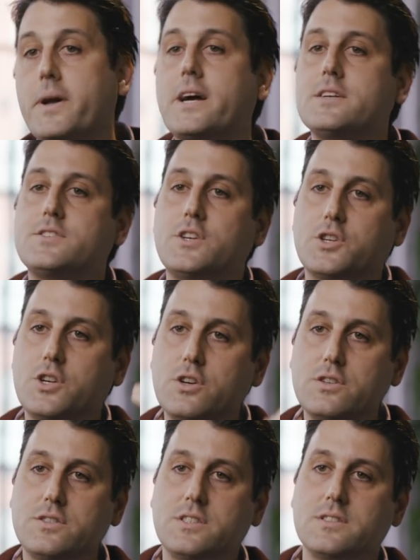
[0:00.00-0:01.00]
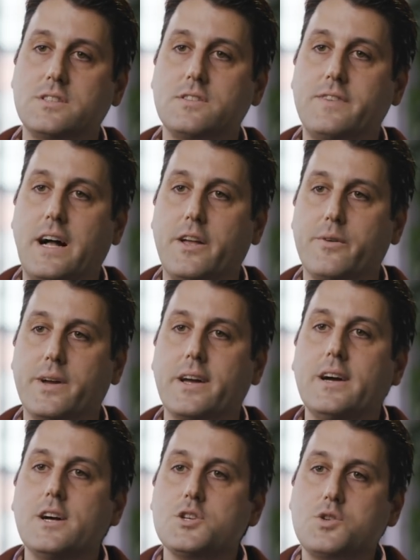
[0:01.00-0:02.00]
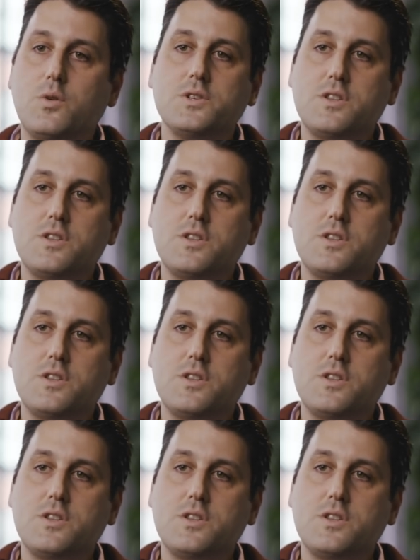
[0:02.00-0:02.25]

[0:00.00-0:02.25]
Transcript: because their currency is devaluing. So